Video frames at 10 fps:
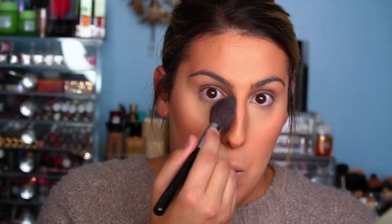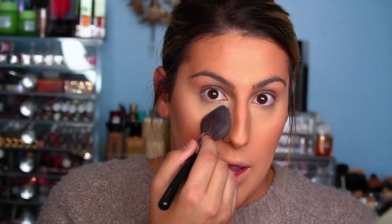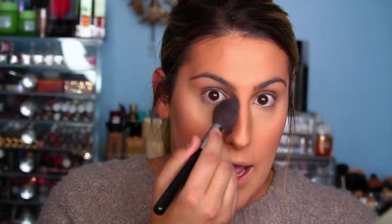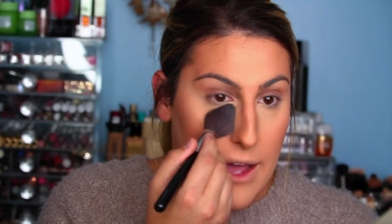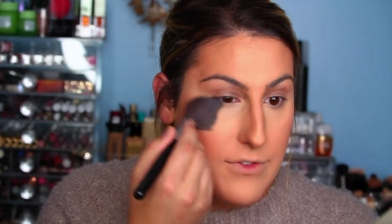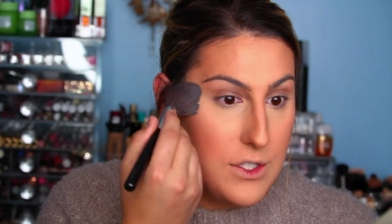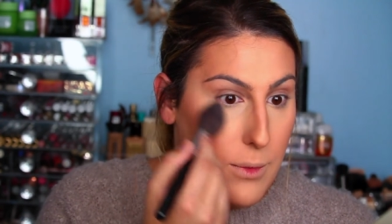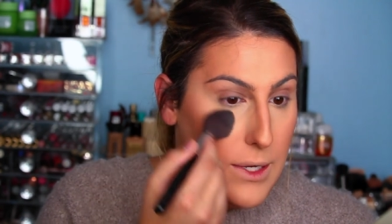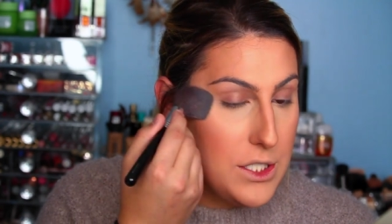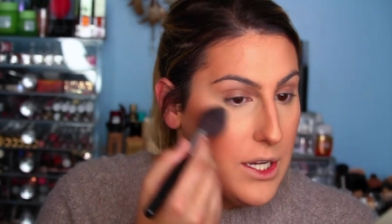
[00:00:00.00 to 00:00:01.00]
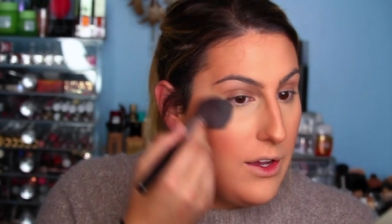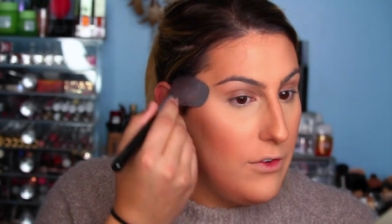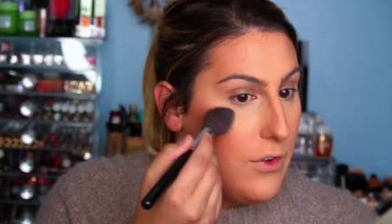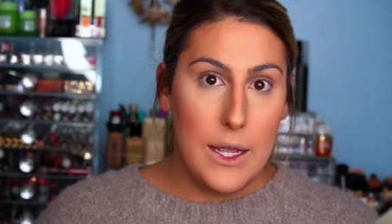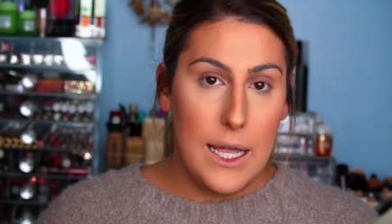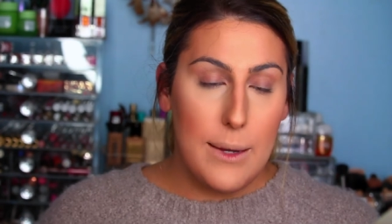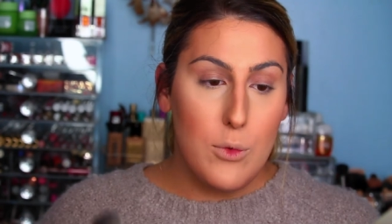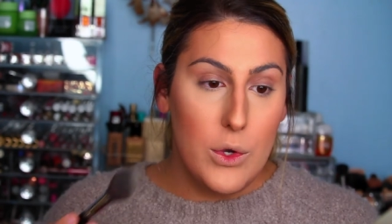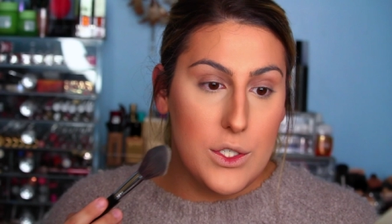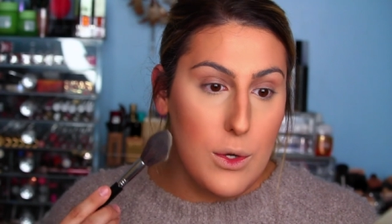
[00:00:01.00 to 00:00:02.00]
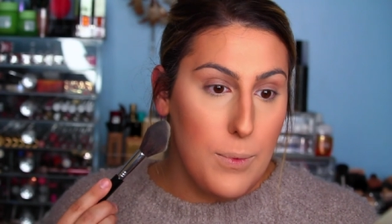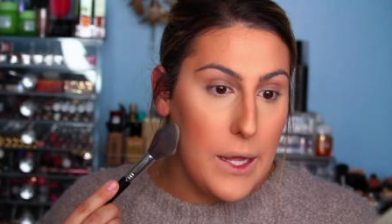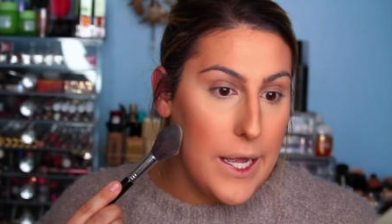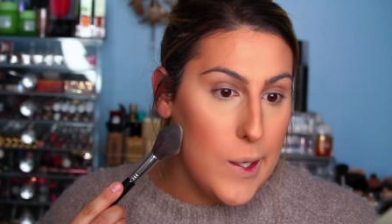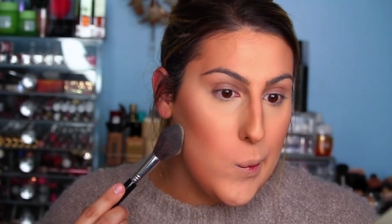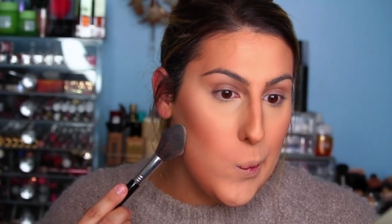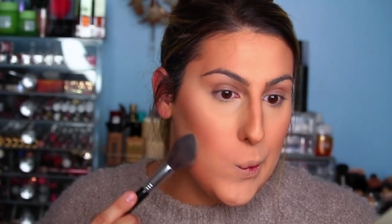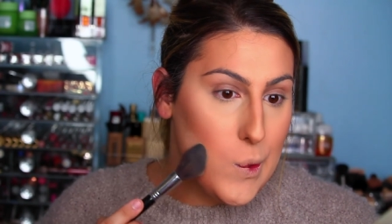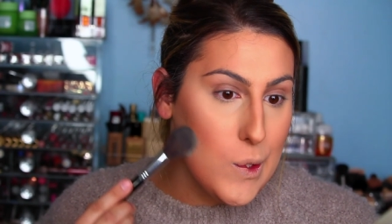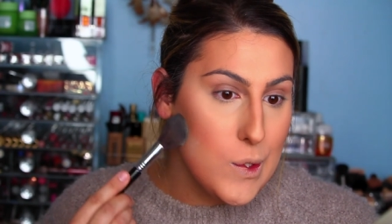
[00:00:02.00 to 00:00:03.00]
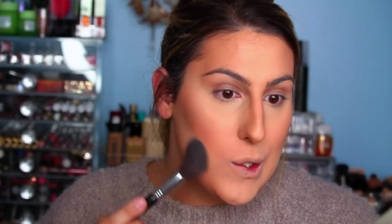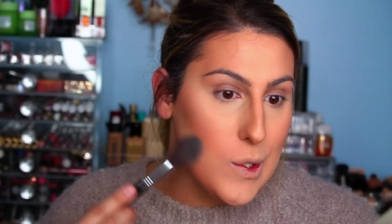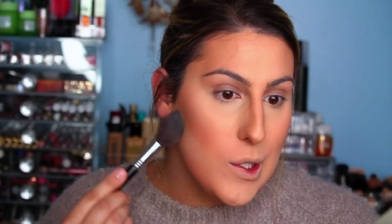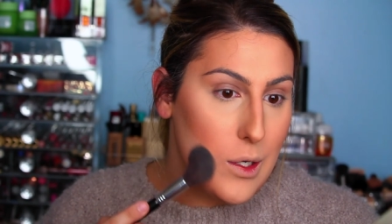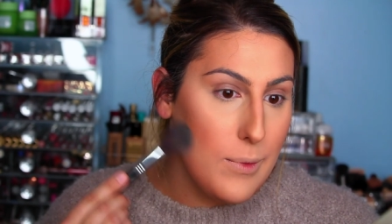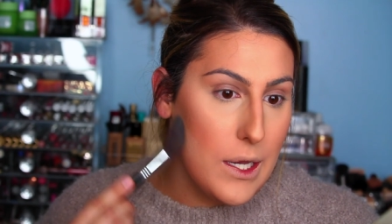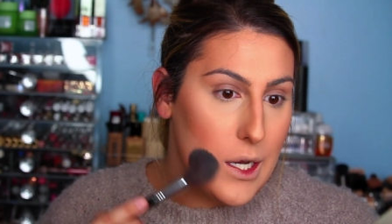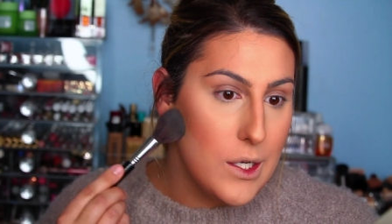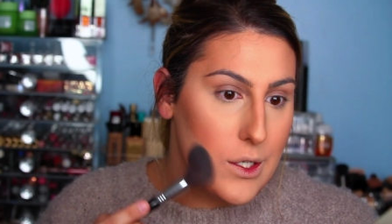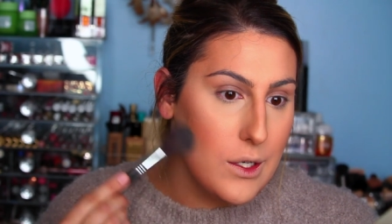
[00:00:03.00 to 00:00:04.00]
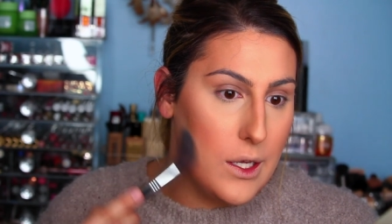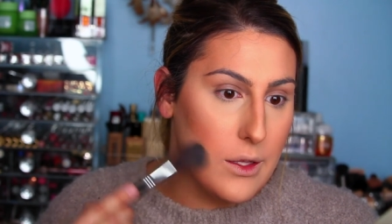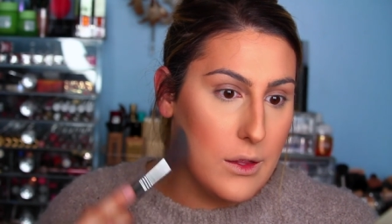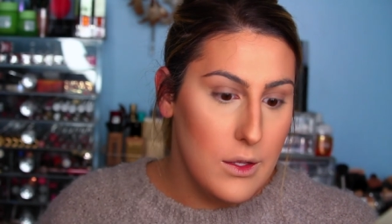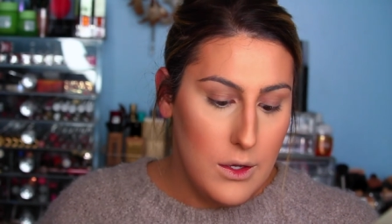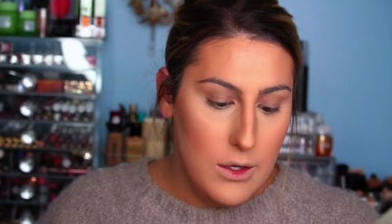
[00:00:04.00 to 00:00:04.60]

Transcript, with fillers: we have so much of. I am going to apply it just a little bit underneath